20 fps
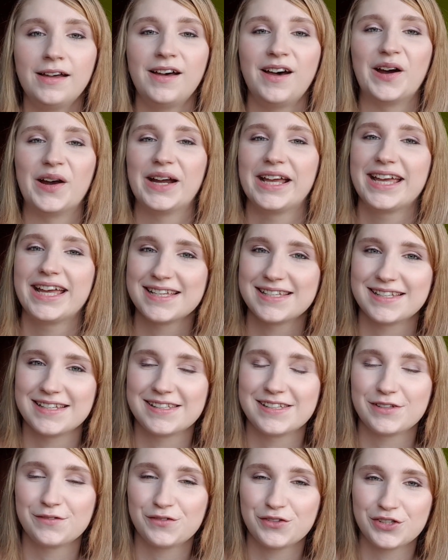Alright guys,
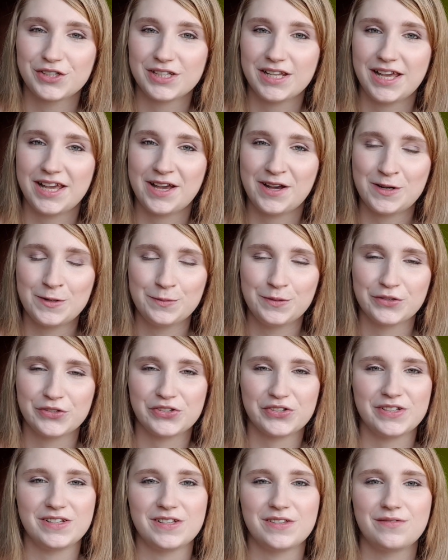that's it for today. I hope you
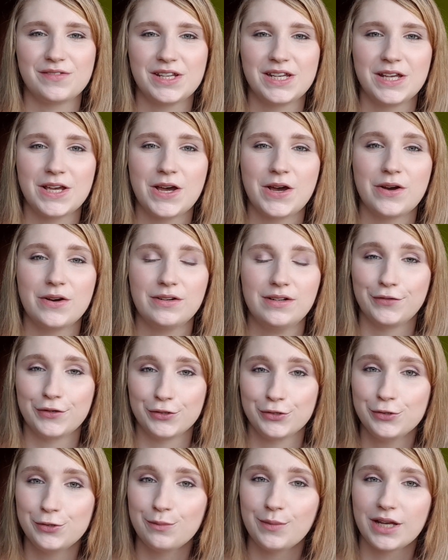enjoyed this video. If you're
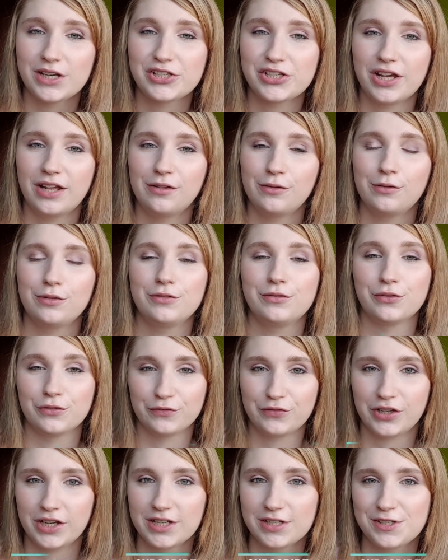new to my channel,
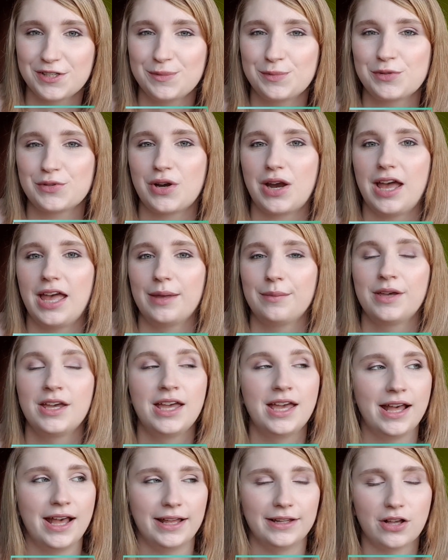don't forget to subscribe,
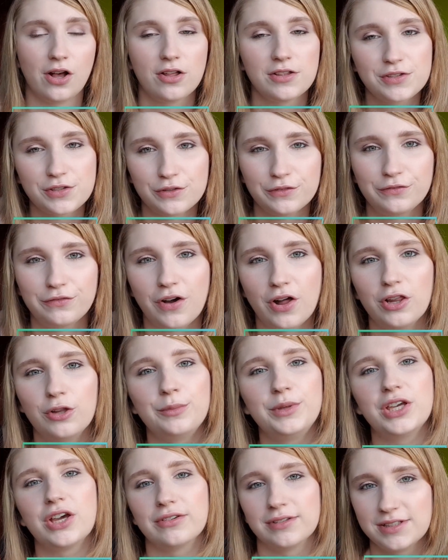and also follow
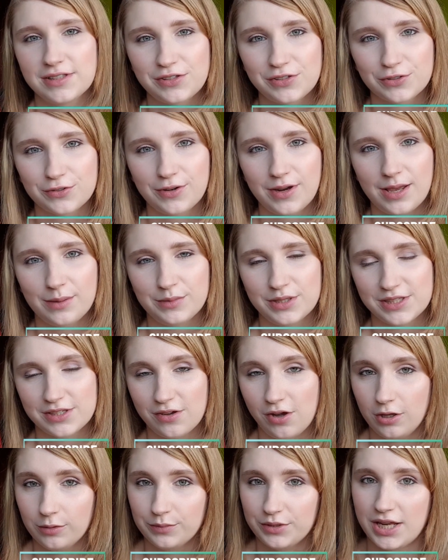me on Instagram. It's
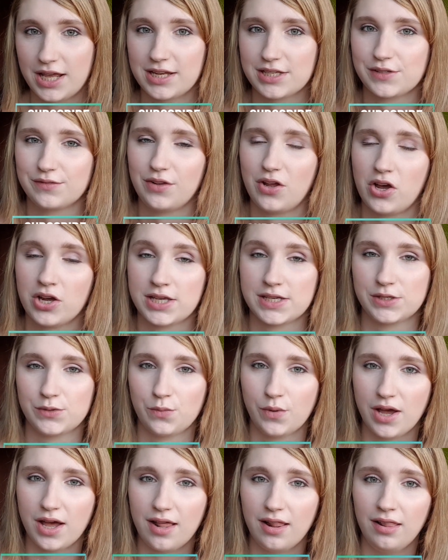called Bananas Vlog as
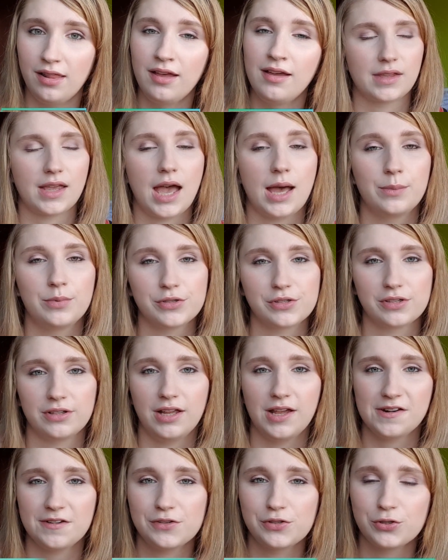well. I post a
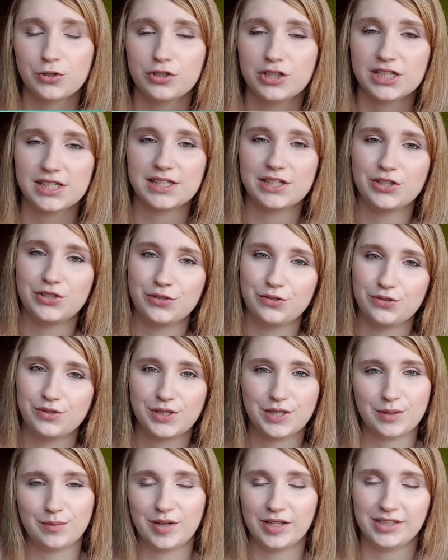lot of stories and
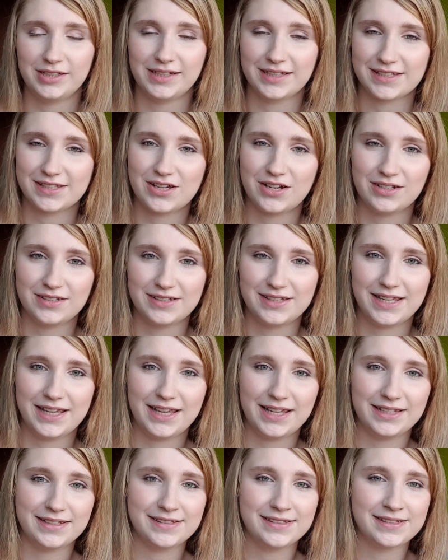news about the next
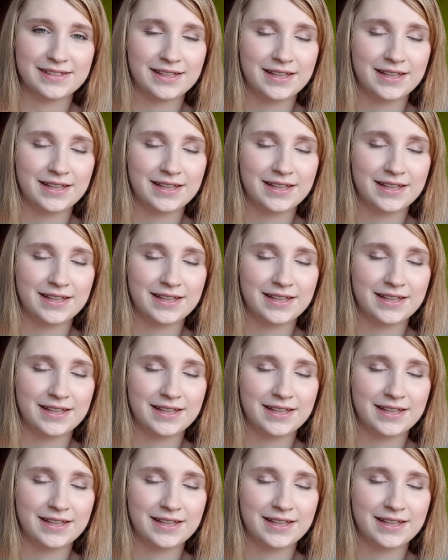content.